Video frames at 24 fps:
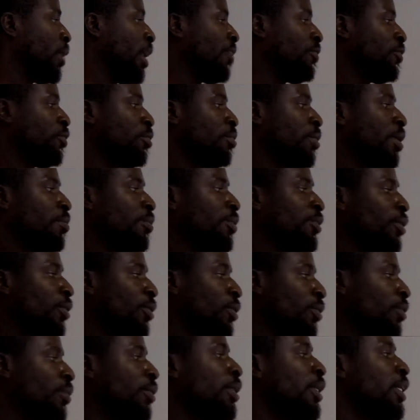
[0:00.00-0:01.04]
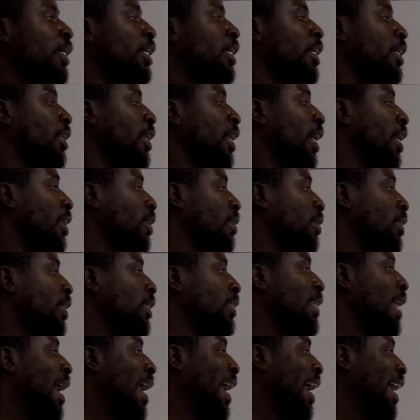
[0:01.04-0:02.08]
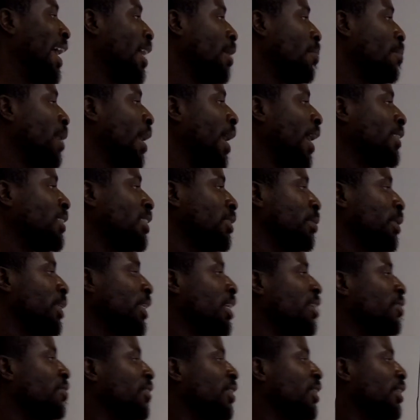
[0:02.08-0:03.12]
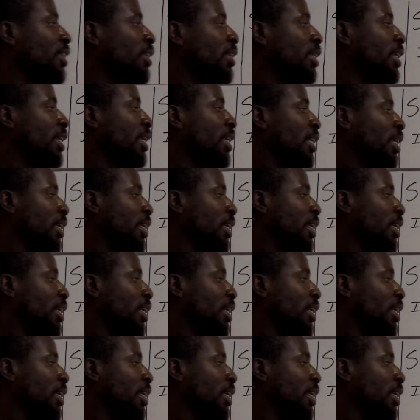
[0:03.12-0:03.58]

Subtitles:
You have to remember though that the time has to be given